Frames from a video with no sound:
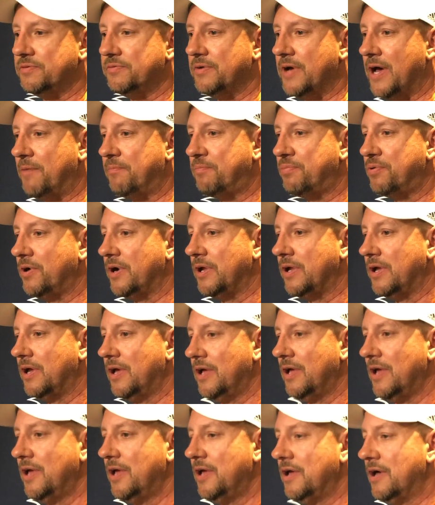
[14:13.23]
I'm pretty
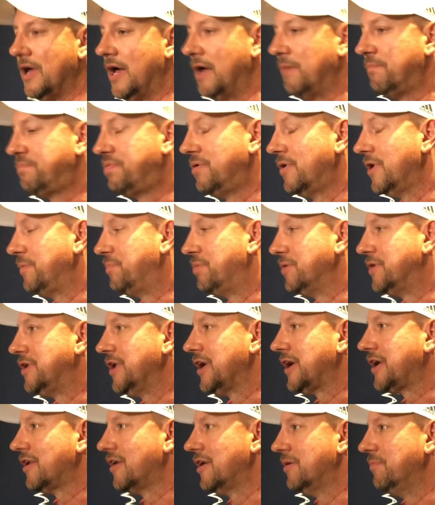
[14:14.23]
I'm pretty
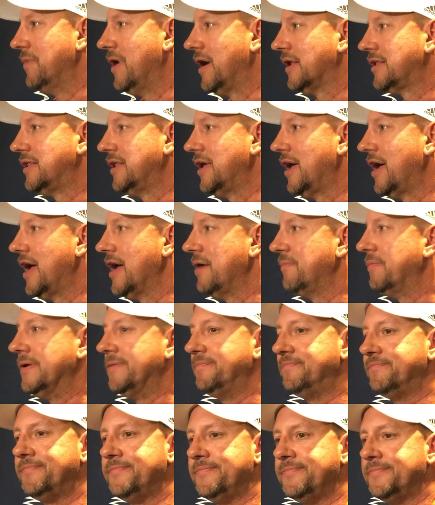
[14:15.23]
particular about that, but
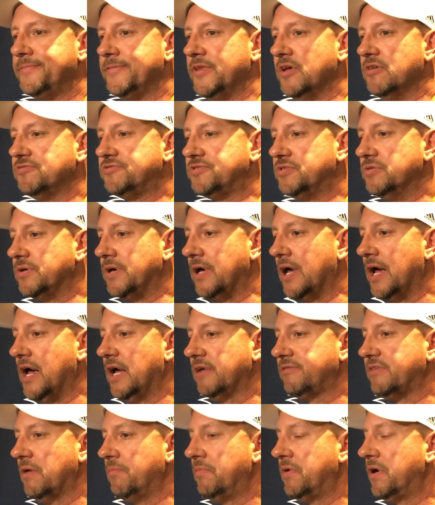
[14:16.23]
those two
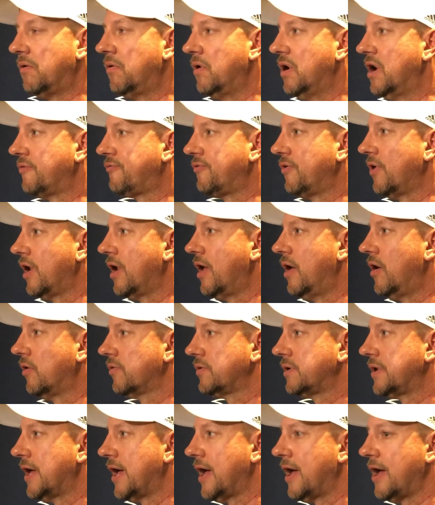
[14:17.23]
guys I've been around for a long
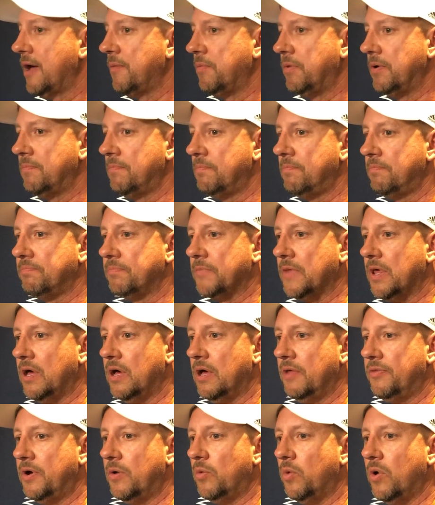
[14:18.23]
time, and uh,
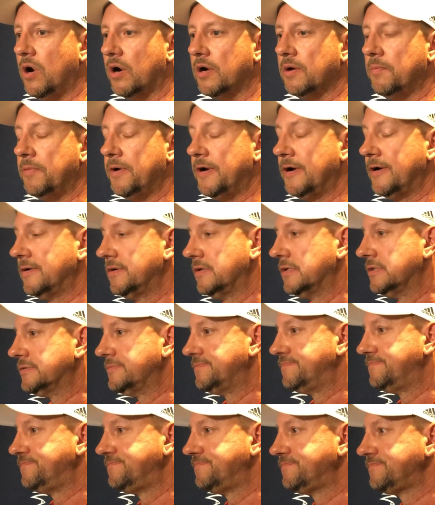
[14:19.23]
they're welcome here.
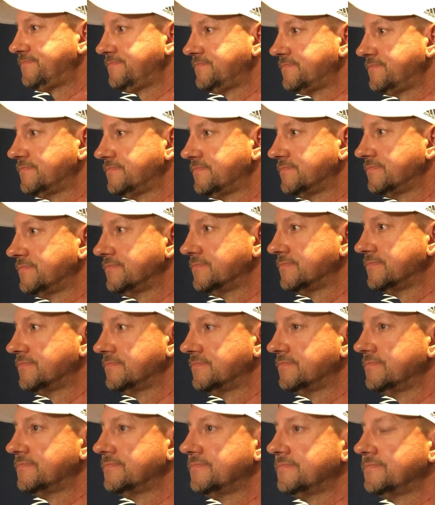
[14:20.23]
Jeff, do
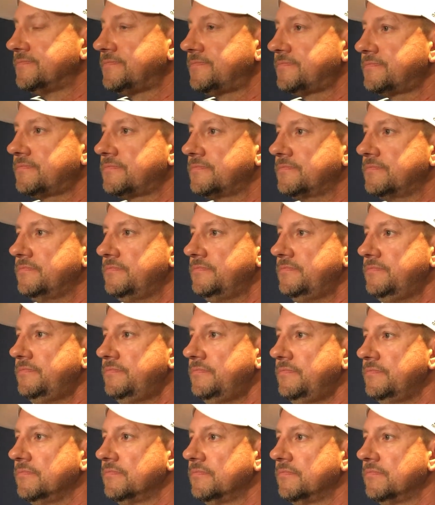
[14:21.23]
you see Demetrius Allen getting
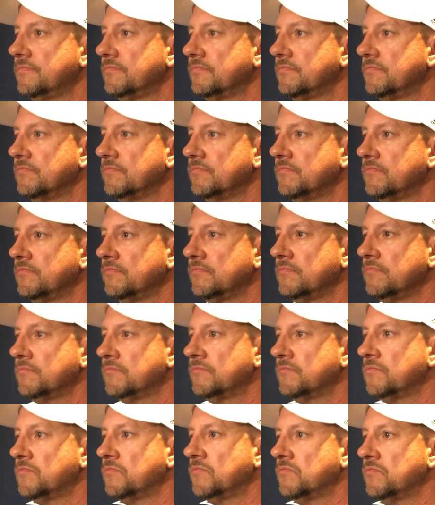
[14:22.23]
back to full speed by the
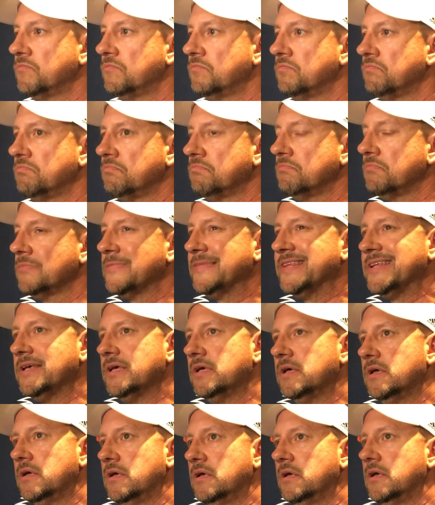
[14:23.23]
end of spring, or is that more
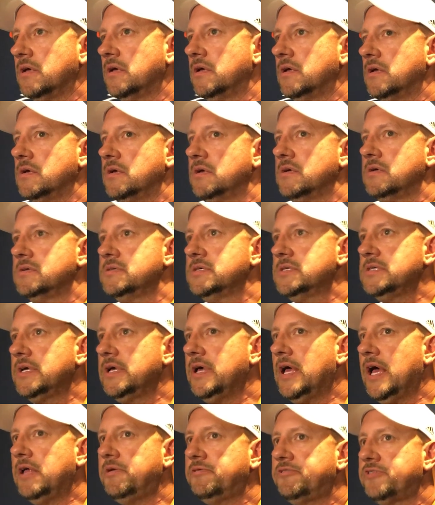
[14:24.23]
looking ahead to the fall?
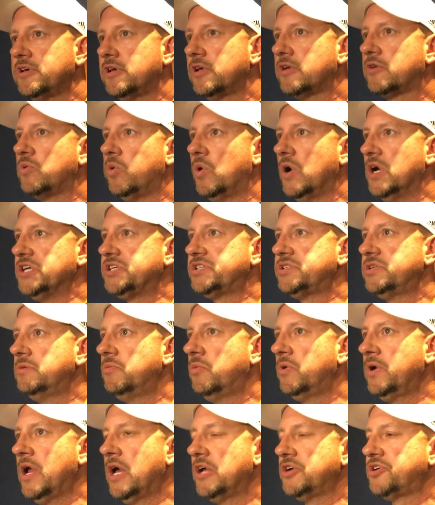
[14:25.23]
Yeah, it's a good question.
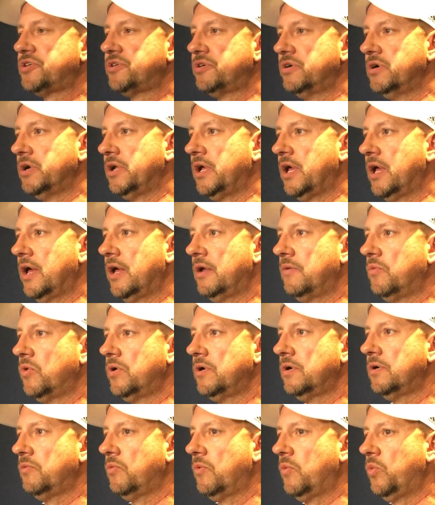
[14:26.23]
We're not sure yet.
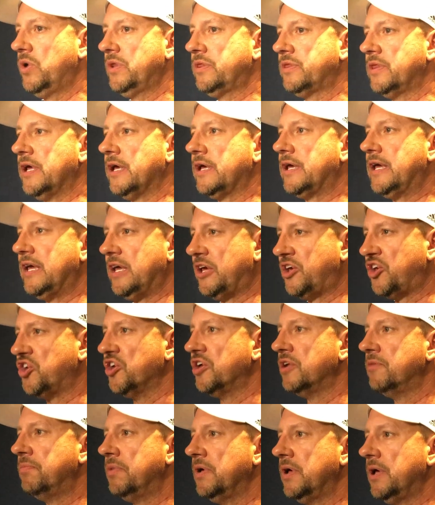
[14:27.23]
We're, we think he
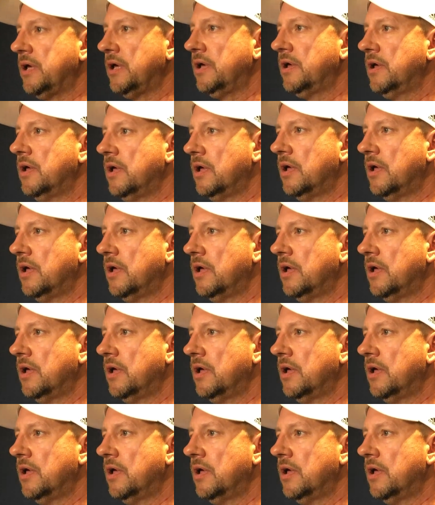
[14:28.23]
could be.